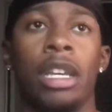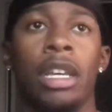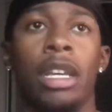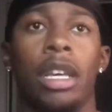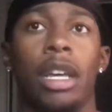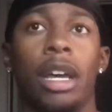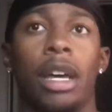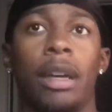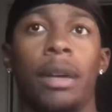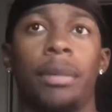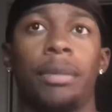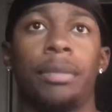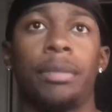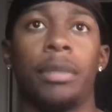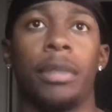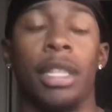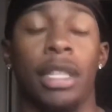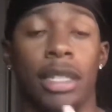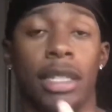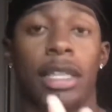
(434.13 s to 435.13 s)
Um,
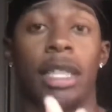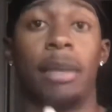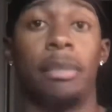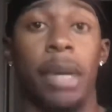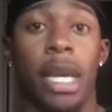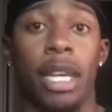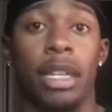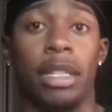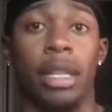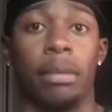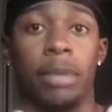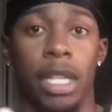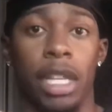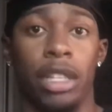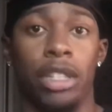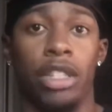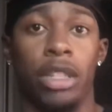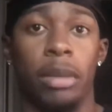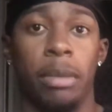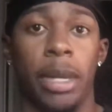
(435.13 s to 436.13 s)
this is the base. I'm
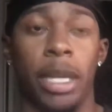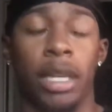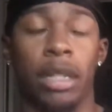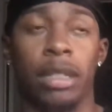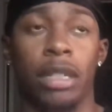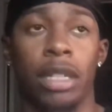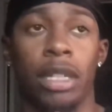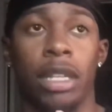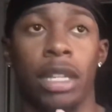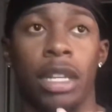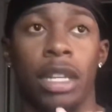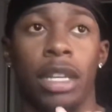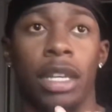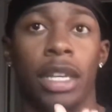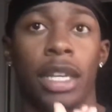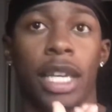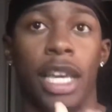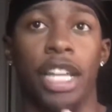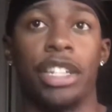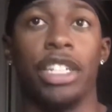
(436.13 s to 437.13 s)
telling you the base.
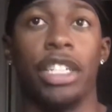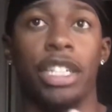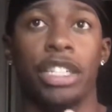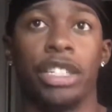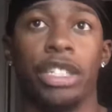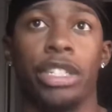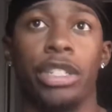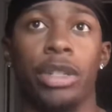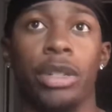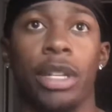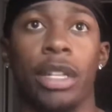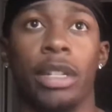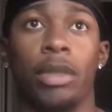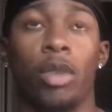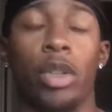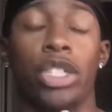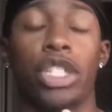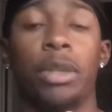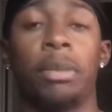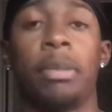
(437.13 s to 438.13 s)
Catching and shooting.
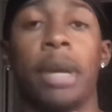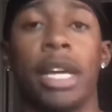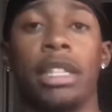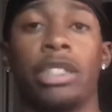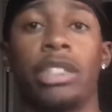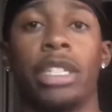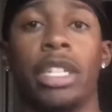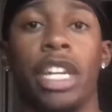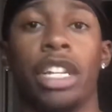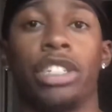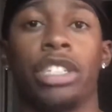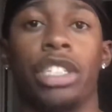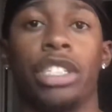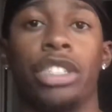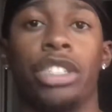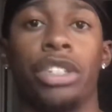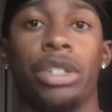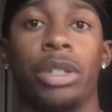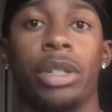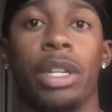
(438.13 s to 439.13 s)
Once you master catching and
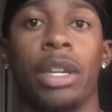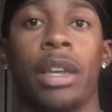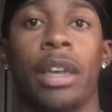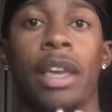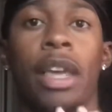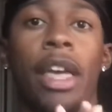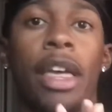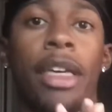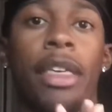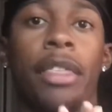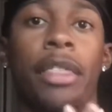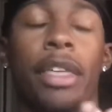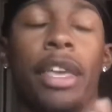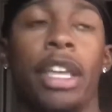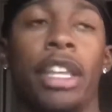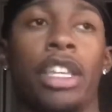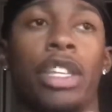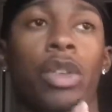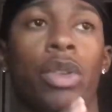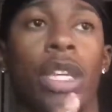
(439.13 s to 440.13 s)
shooting,
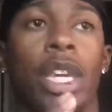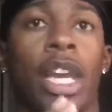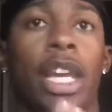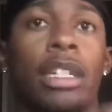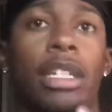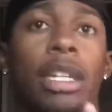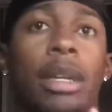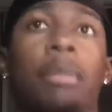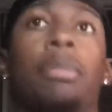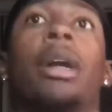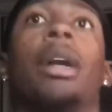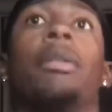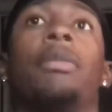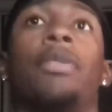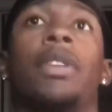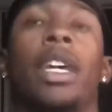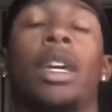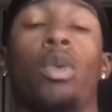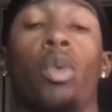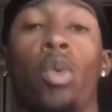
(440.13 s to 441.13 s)
then you catch it, pump
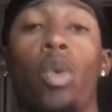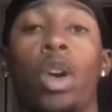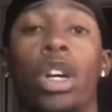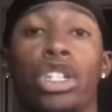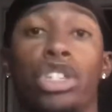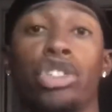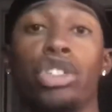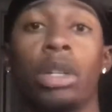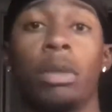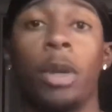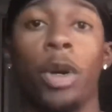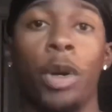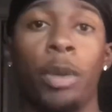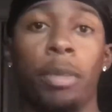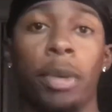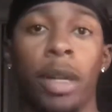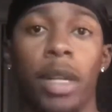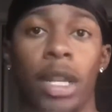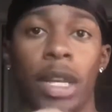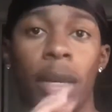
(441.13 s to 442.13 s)
fake, one dribble,
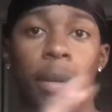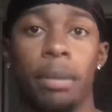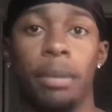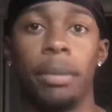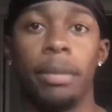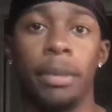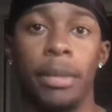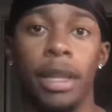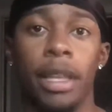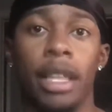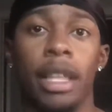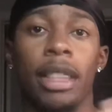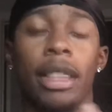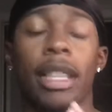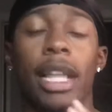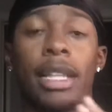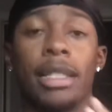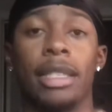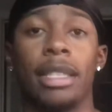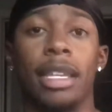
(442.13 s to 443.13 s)
pull up.
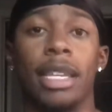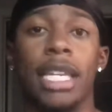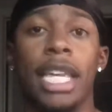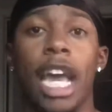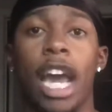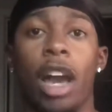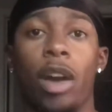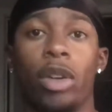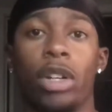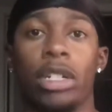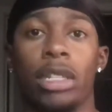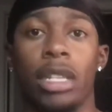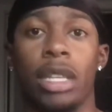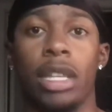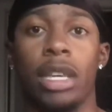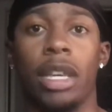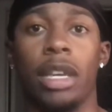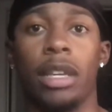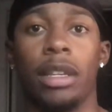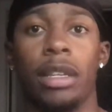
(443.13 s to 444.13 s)
That's the counter to
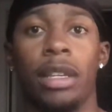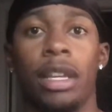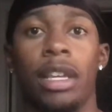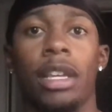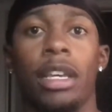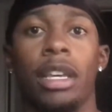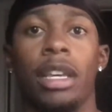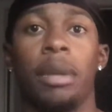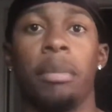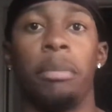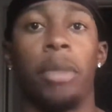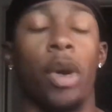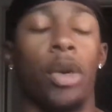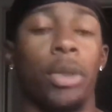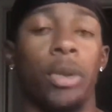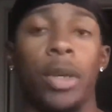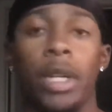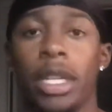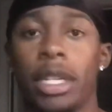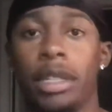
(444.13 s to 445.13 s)
that,
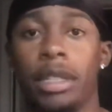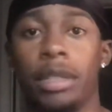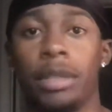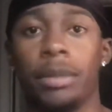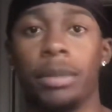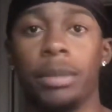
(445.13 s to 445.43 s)
both ways.